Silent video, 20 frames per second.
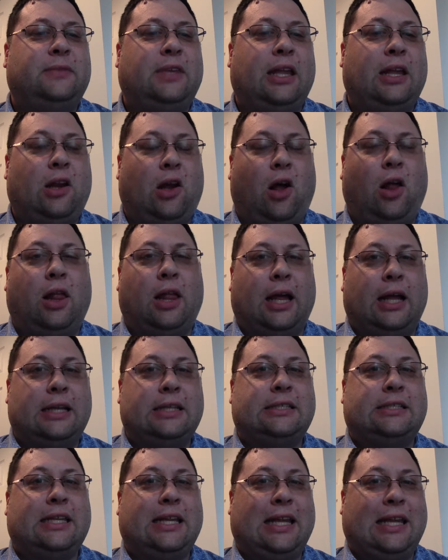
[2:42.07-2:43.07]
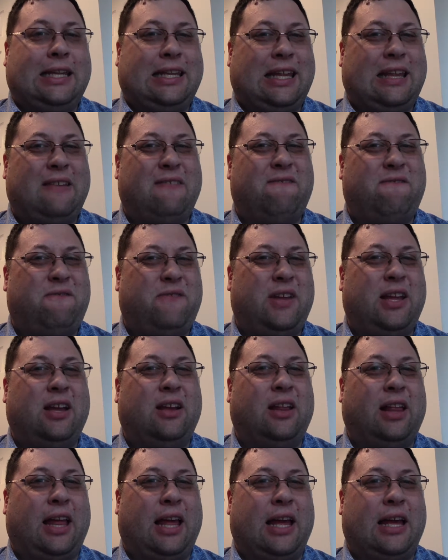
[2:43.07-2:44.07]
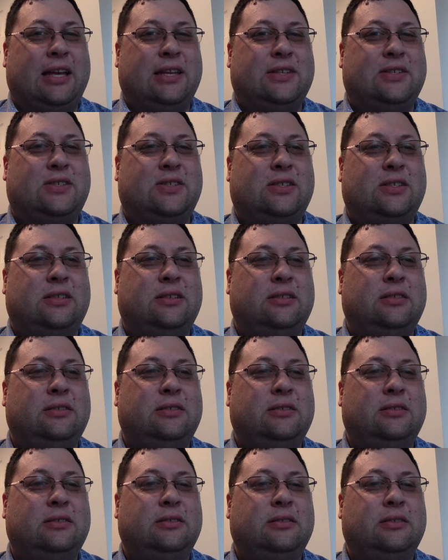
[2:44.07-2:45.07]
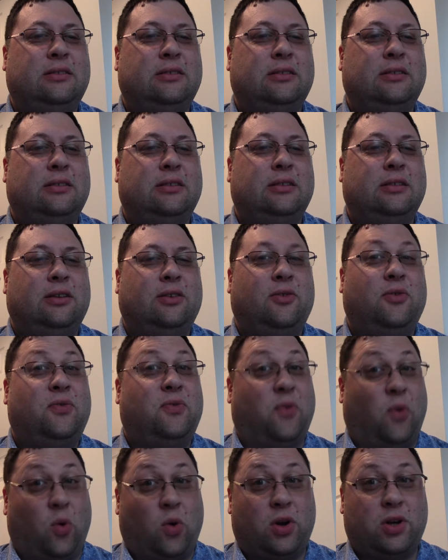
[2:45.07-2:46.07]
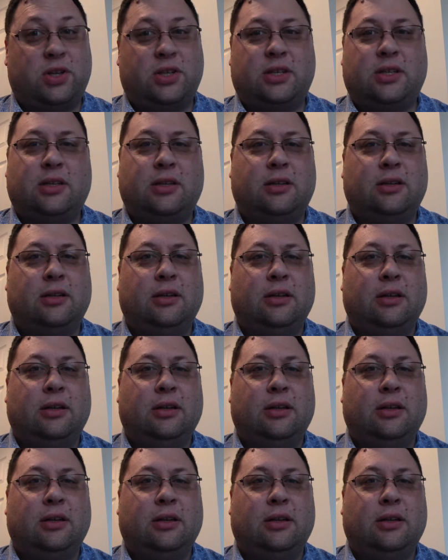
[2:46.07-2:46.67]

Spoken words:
in all honesty, it didn't feel as forced.